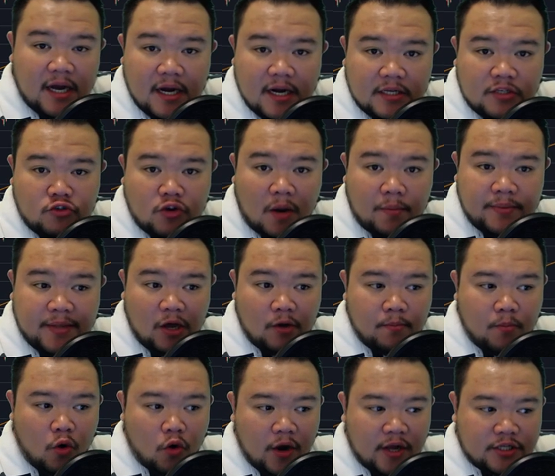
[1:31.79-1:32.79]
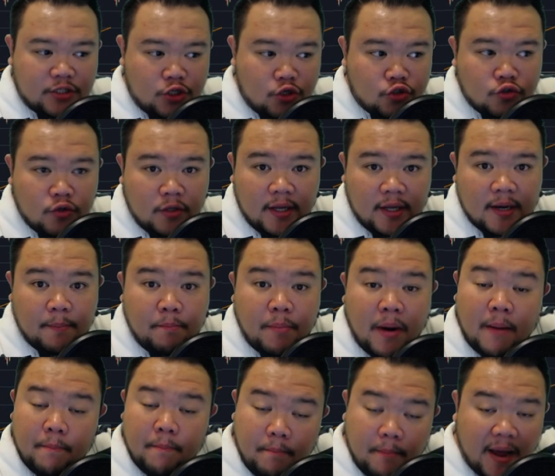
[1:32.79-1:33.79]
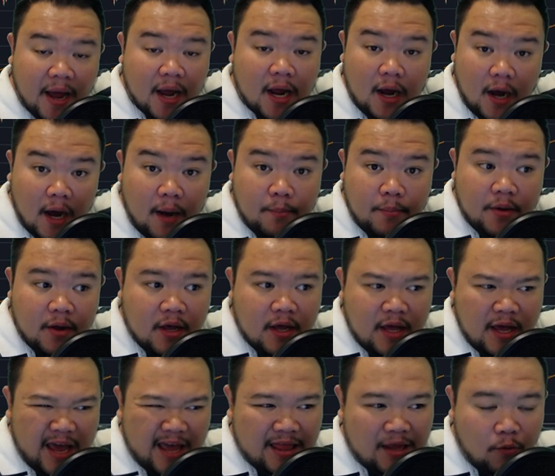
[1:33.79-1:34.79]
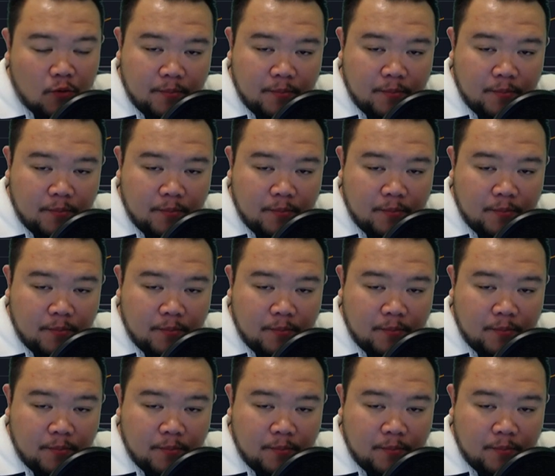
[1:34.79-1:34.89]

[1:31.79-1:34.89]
it's not gonna drop down more. It's usually gonna pump back up,